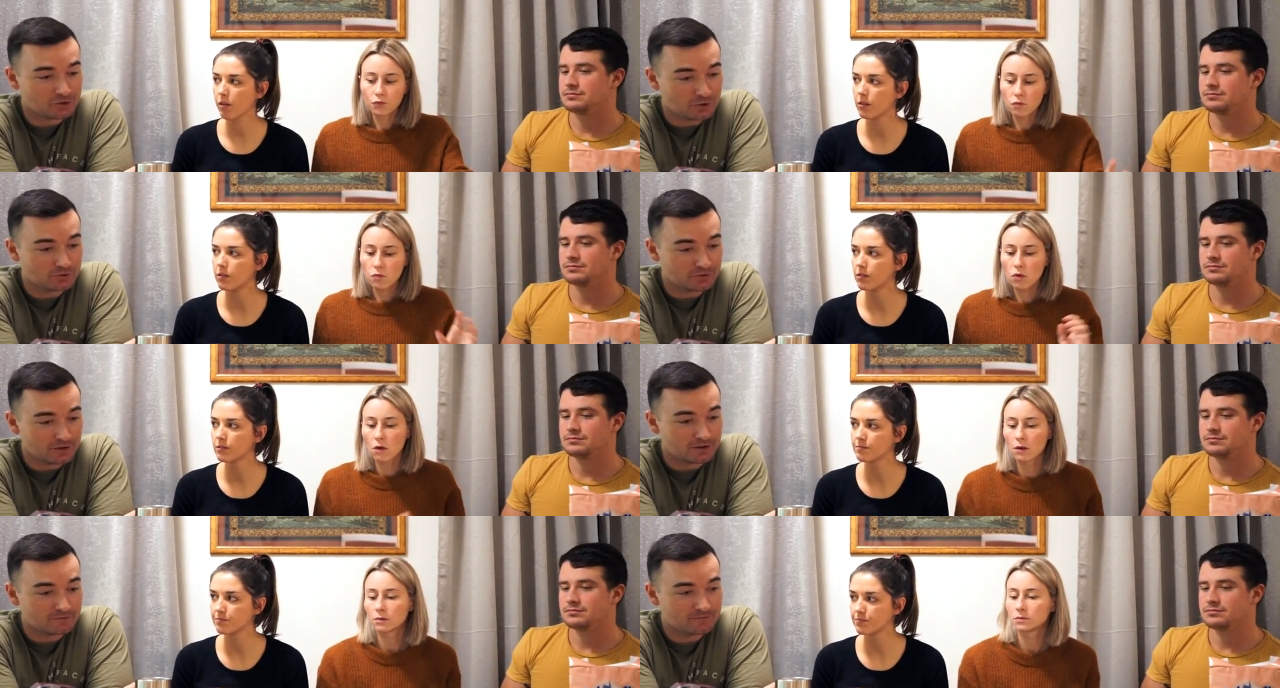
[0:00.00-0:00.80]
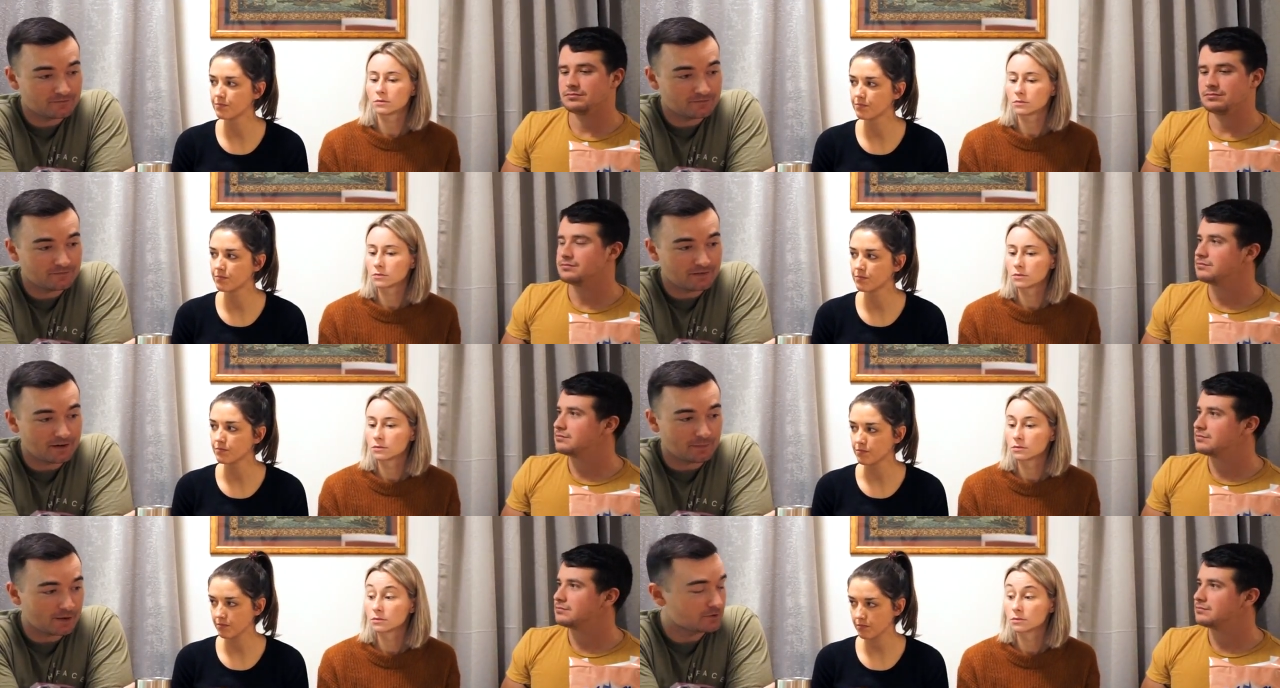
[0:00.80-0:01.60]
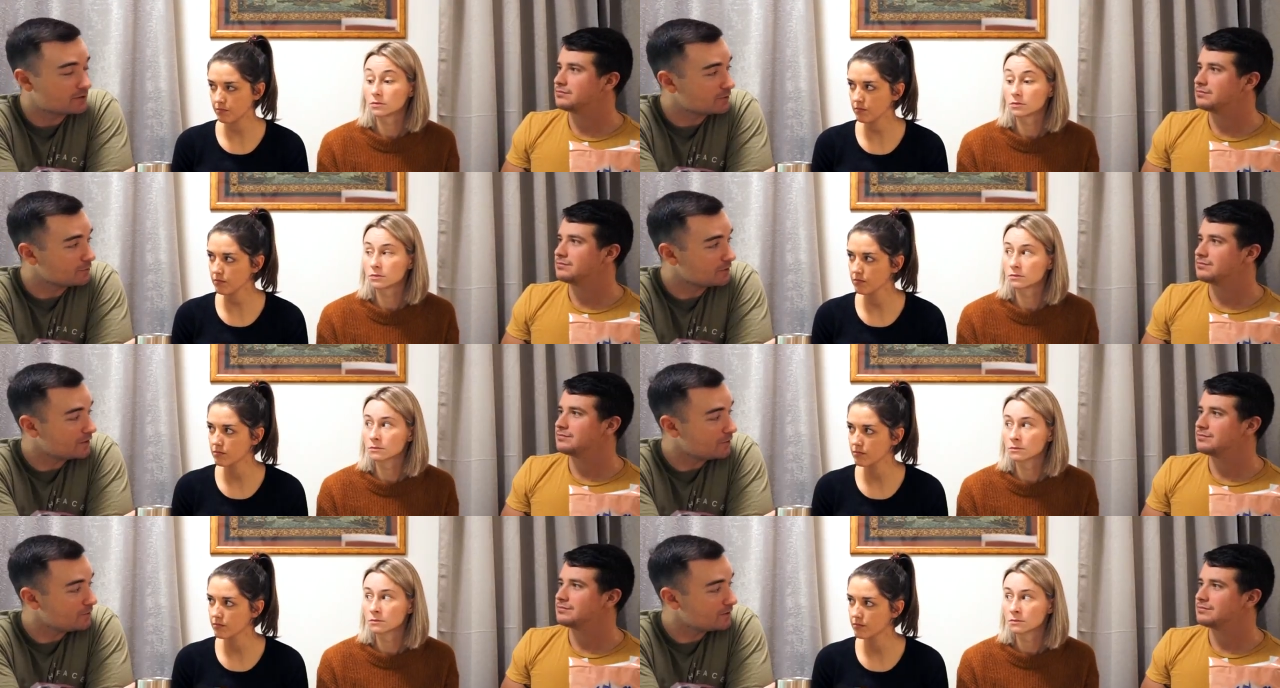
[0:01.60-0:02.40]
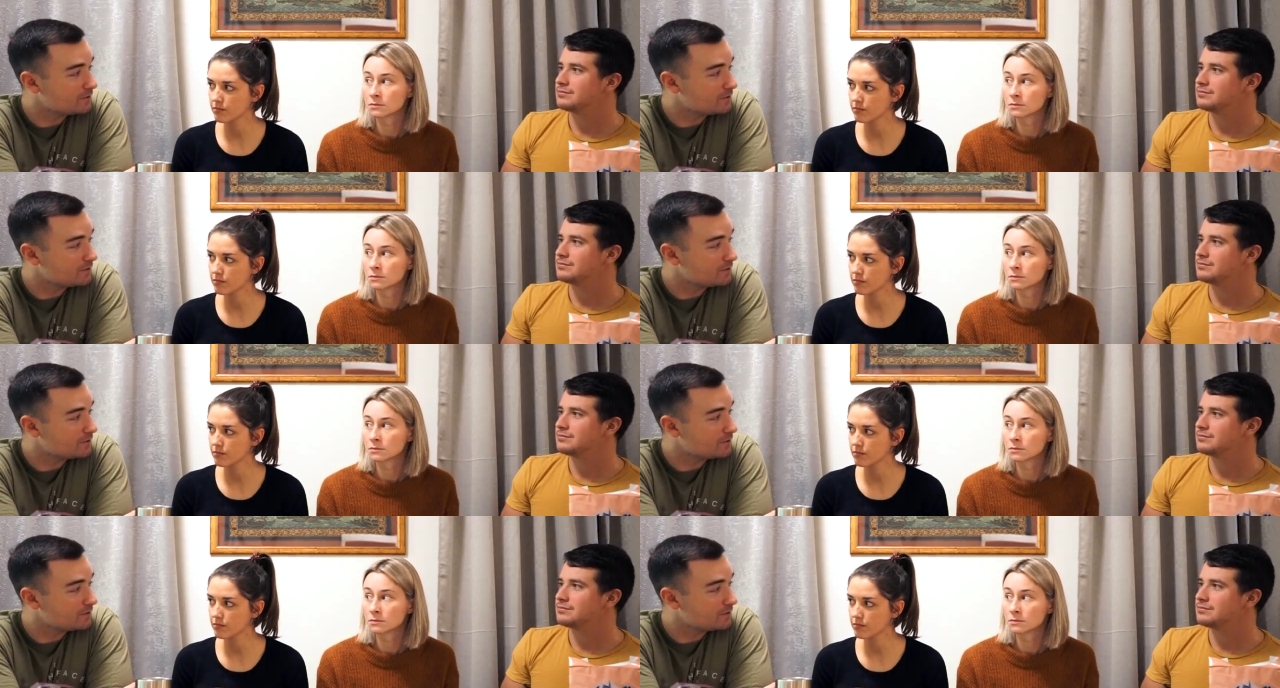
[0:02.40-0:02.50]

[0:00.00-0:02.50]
Speaker 1: choose though, I might still would go with the